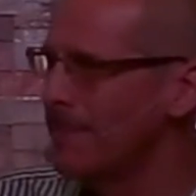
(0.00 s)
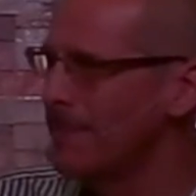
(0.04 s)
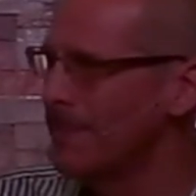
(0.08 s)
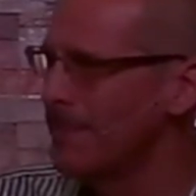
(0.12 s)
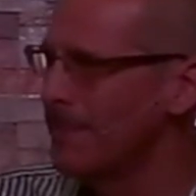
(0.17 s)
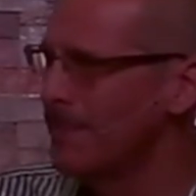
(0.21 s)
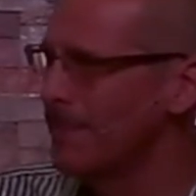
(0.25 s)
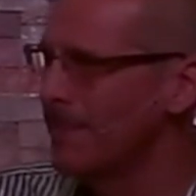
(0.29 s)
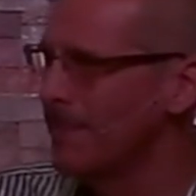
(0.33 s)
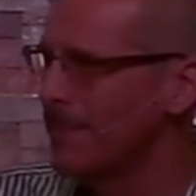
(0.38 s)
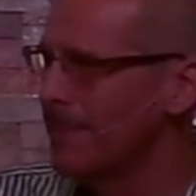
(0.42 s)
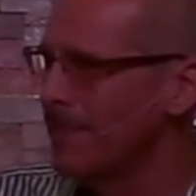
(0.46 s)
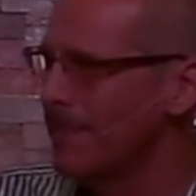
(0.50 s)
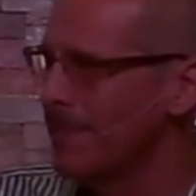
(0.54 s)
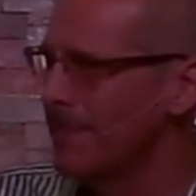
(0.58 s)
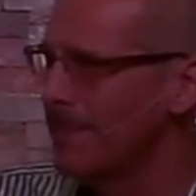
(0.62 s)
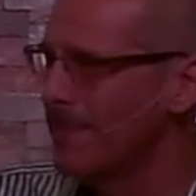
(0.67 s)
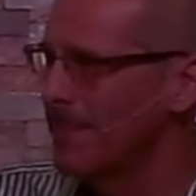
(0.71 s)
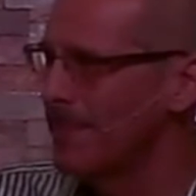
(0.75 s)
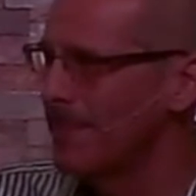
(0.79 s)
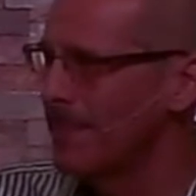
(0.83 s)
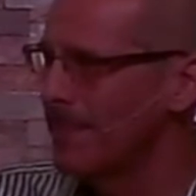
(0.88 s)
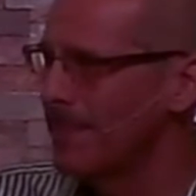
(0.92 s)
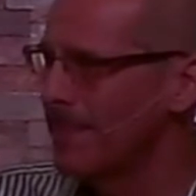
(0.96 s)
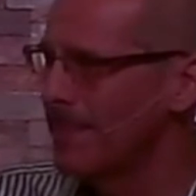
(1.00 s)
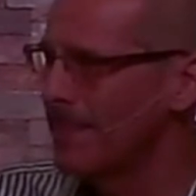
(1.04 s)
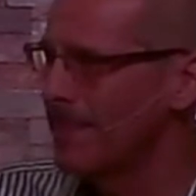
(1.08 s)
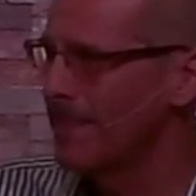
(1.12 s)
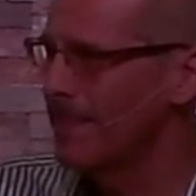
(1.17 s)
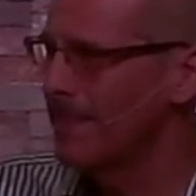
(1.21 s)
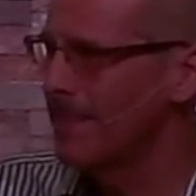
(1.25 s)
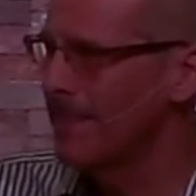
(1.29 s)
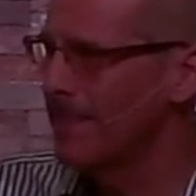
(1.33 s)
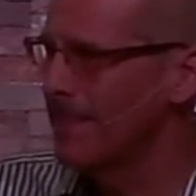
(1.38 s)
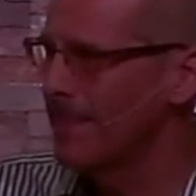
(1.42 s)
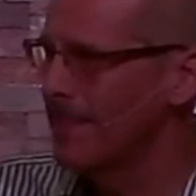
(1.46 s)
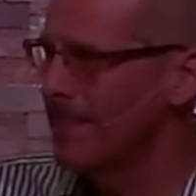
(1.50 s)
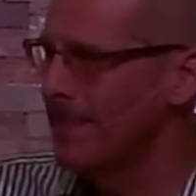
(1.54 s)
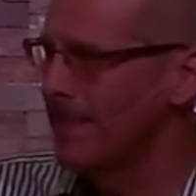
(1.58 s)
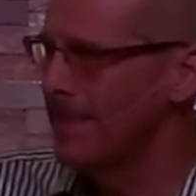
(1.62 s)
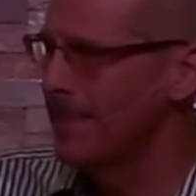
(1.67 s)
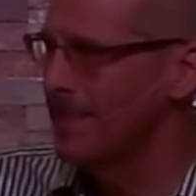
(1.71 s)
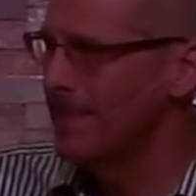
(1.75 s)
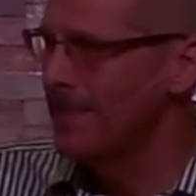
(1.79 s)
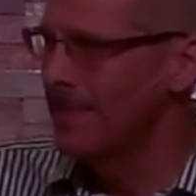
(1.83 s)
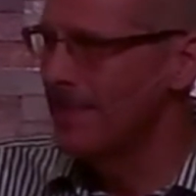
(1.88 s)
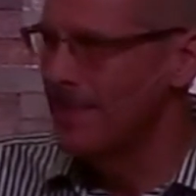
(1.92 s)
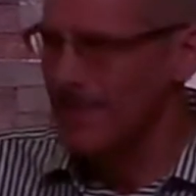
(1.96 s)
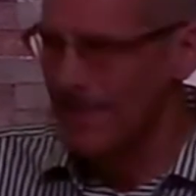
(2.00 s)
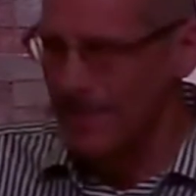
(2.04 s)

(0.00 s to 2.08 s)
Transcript: Nothing is said.